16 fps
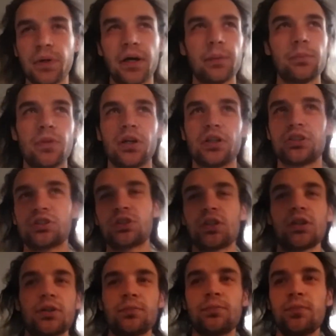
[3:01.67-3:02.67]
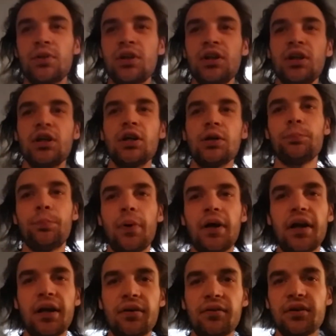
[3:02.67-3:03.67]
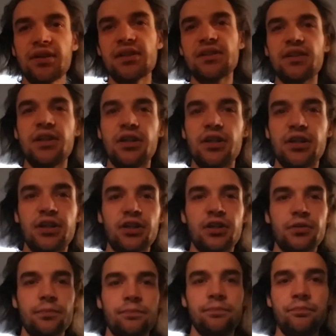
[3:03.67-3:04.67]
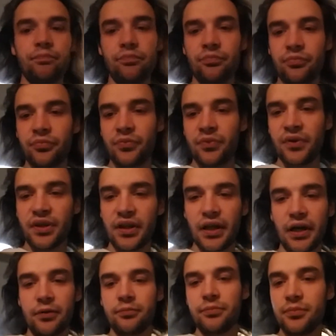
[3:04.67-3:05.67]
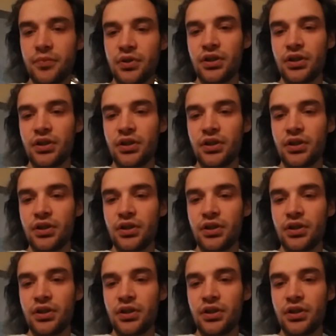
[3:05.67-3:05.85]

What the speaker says: but I'm not sure. But anyways, yeah.